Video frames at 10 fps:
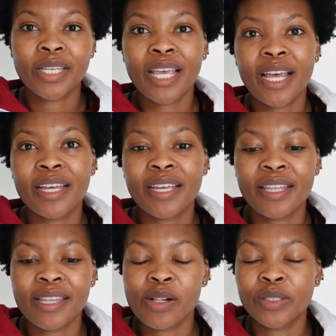Yeah,
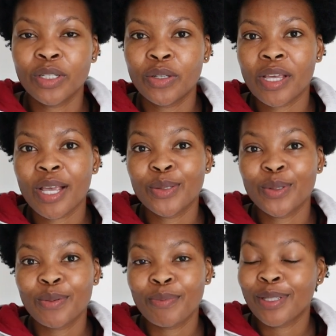and I'll take you guys
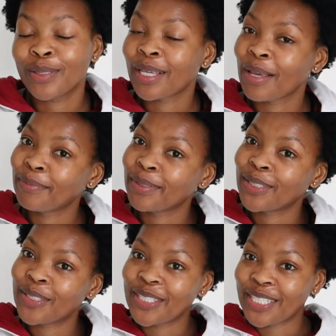with me to
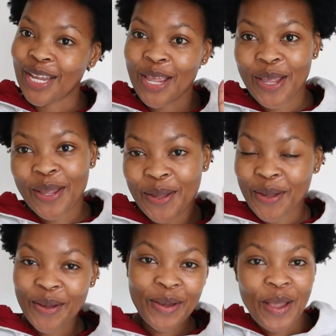campus
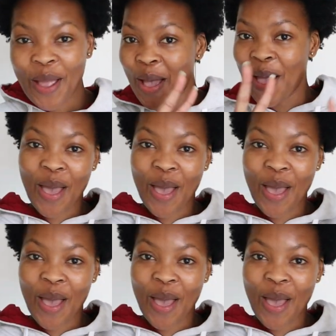today.